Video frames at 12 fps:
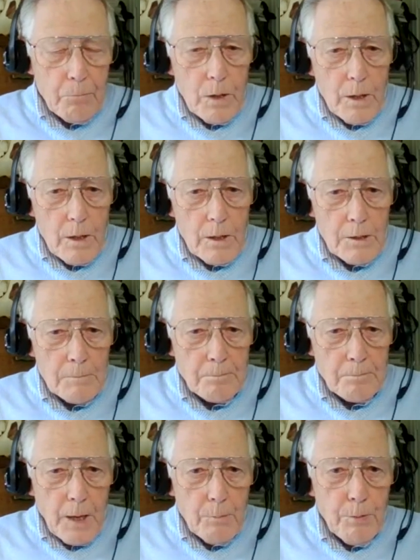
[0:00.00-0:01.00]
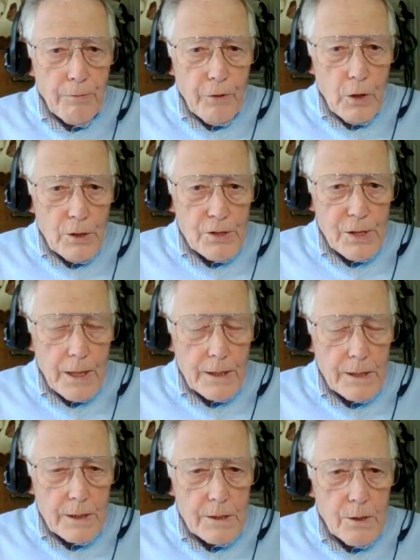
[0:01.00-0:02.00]
and prefers that.
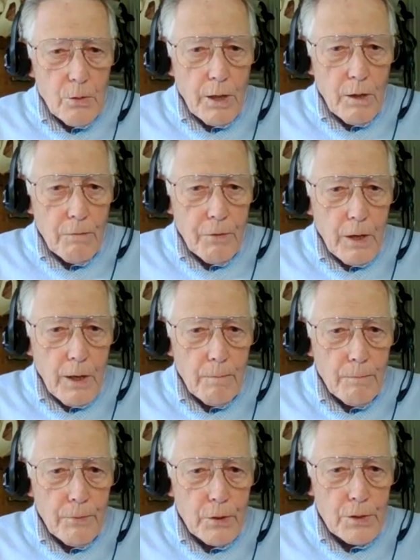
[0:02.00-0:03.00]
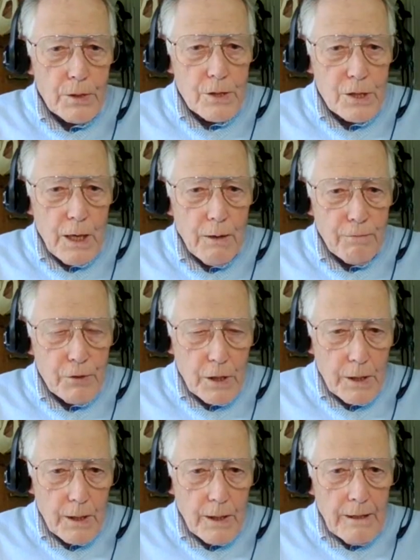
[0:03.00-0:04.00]
It's looking for comfort and
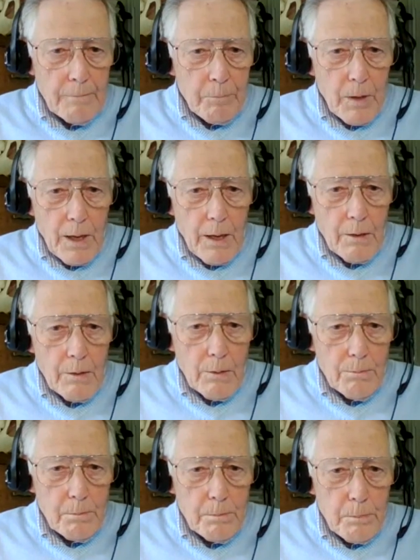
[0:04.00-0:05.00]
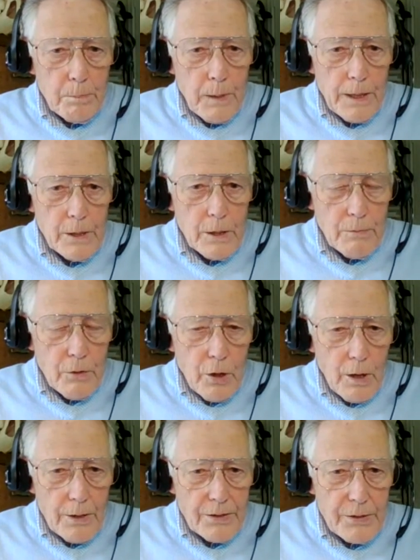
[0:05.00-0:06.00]
safety and plenty of
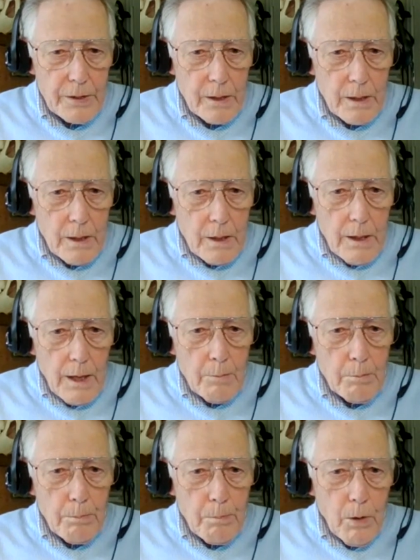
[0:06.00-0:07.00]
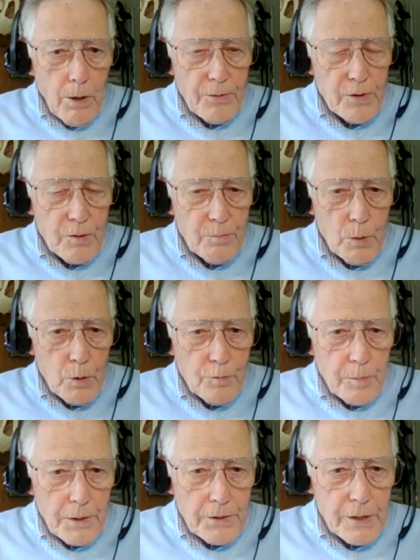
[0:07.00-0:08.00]
grass and lots of
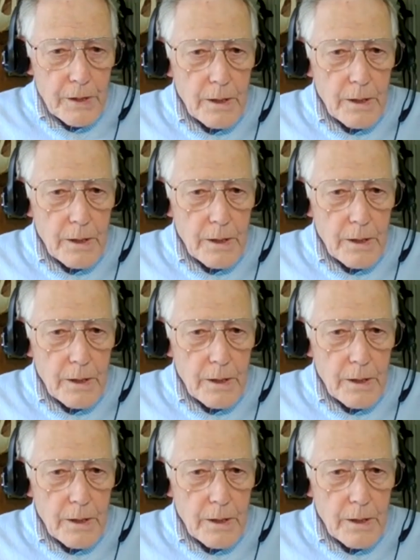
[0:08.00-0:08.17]
movement.